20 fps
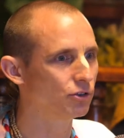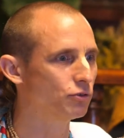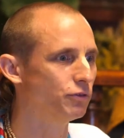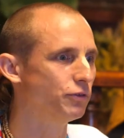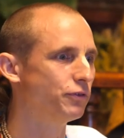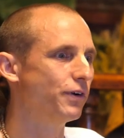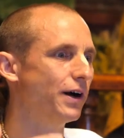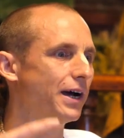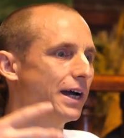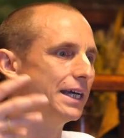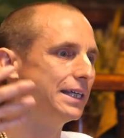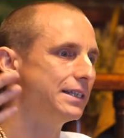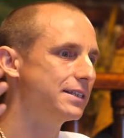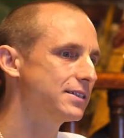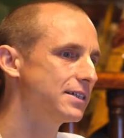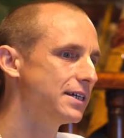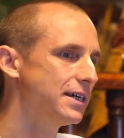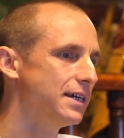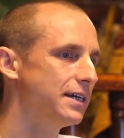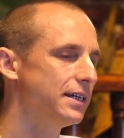to
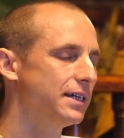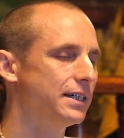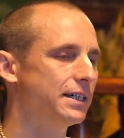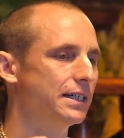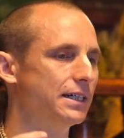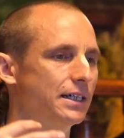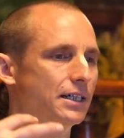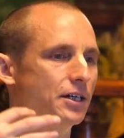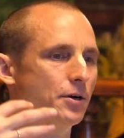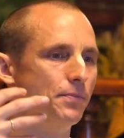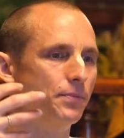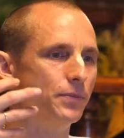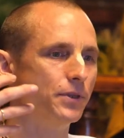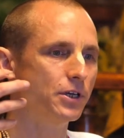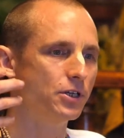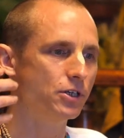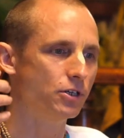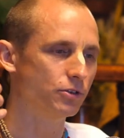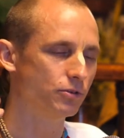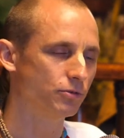find, they
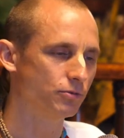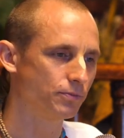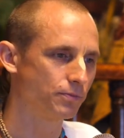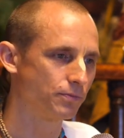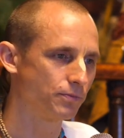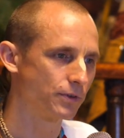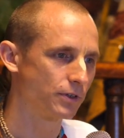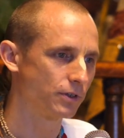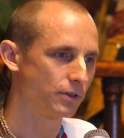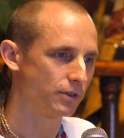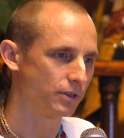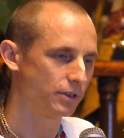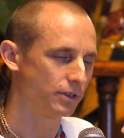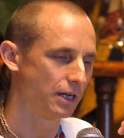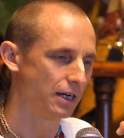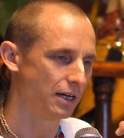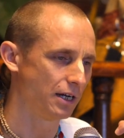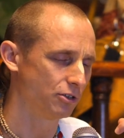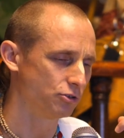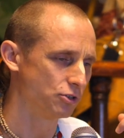
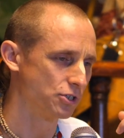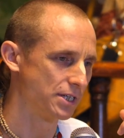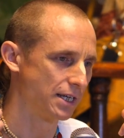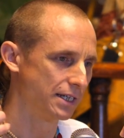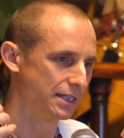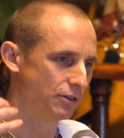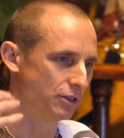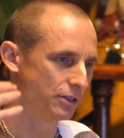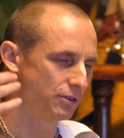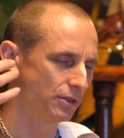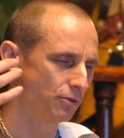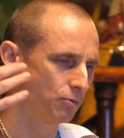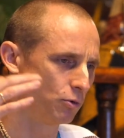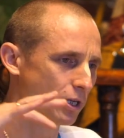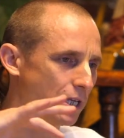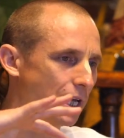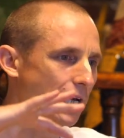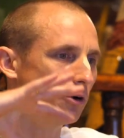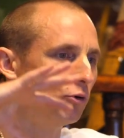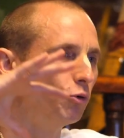
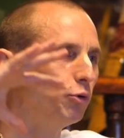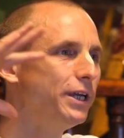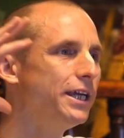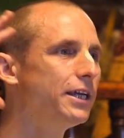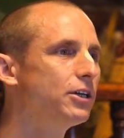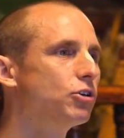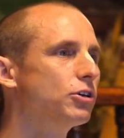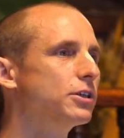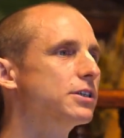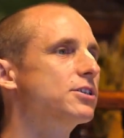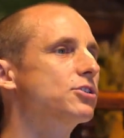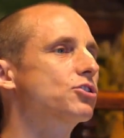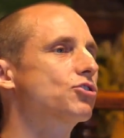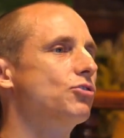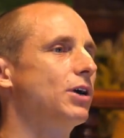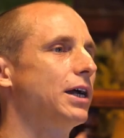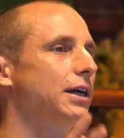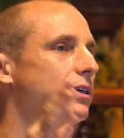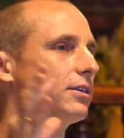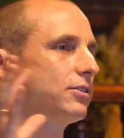want to
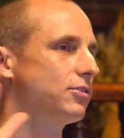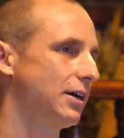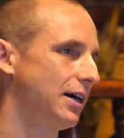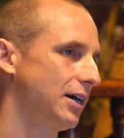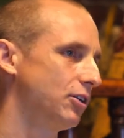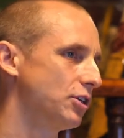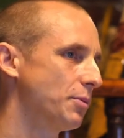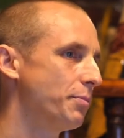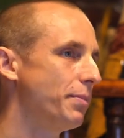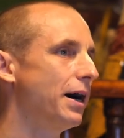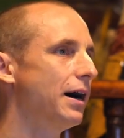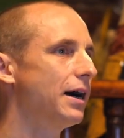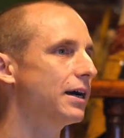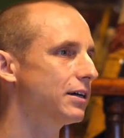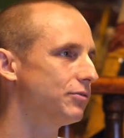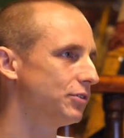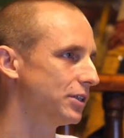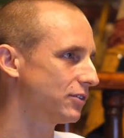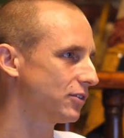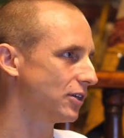reconstruct how the
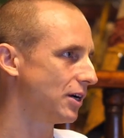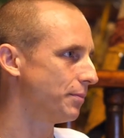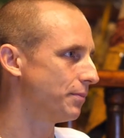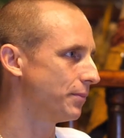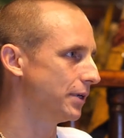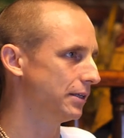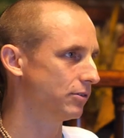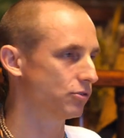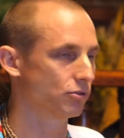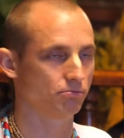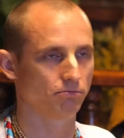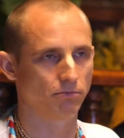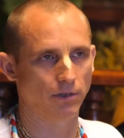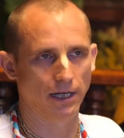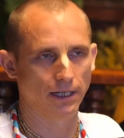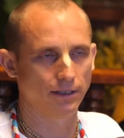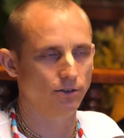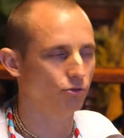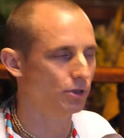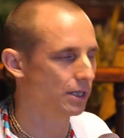Bhagavatam and
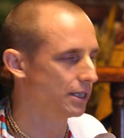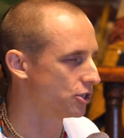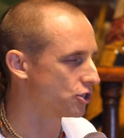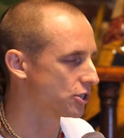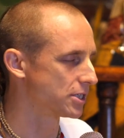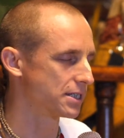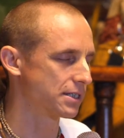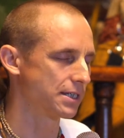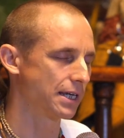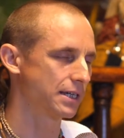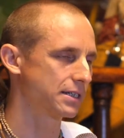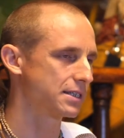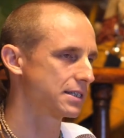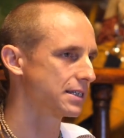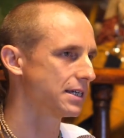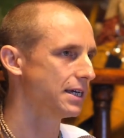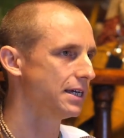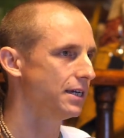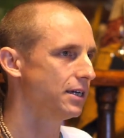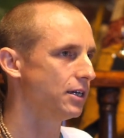other religious
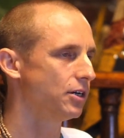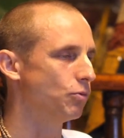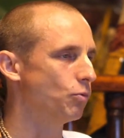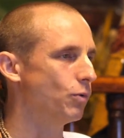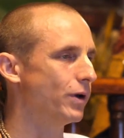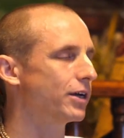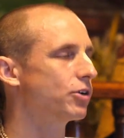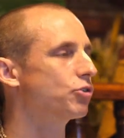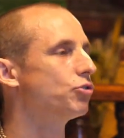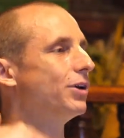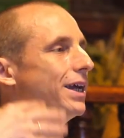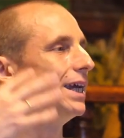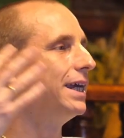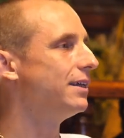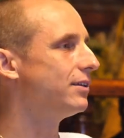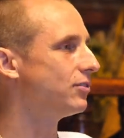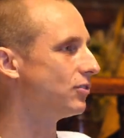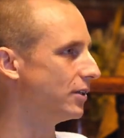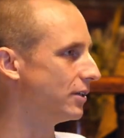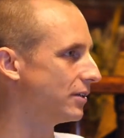texts were
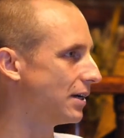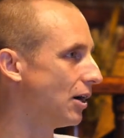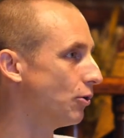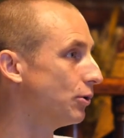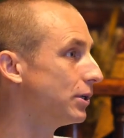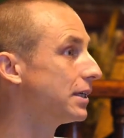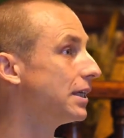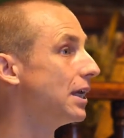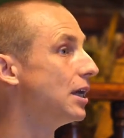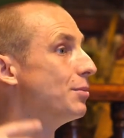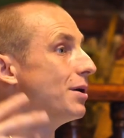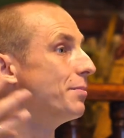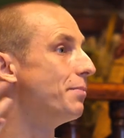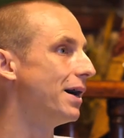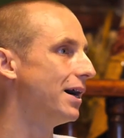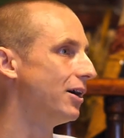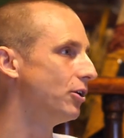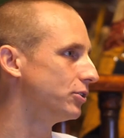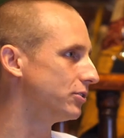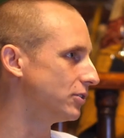created, how it came
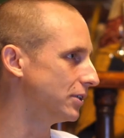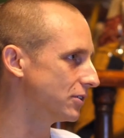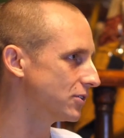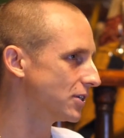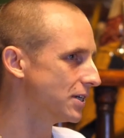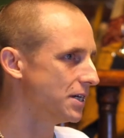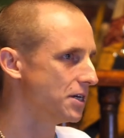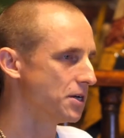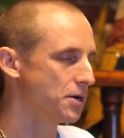about, and